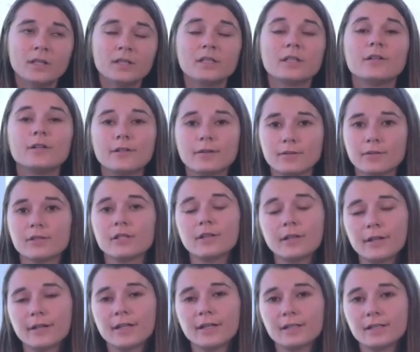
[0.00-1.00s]

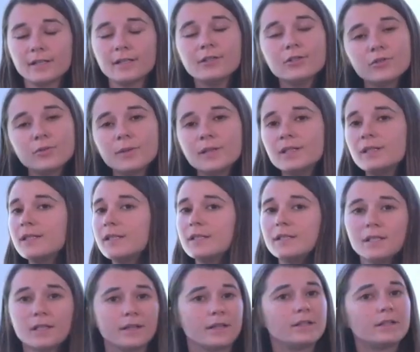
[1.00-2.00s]
their constituents and
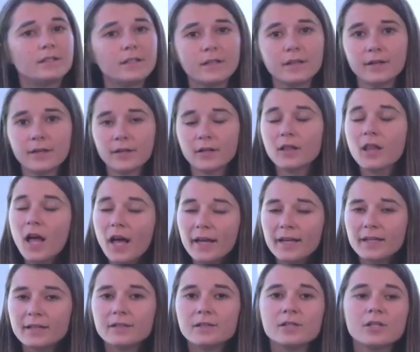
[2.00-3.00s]
to their
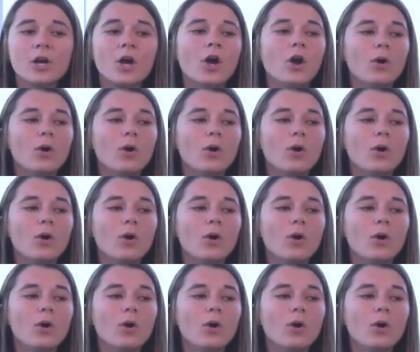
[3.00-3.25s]
clients,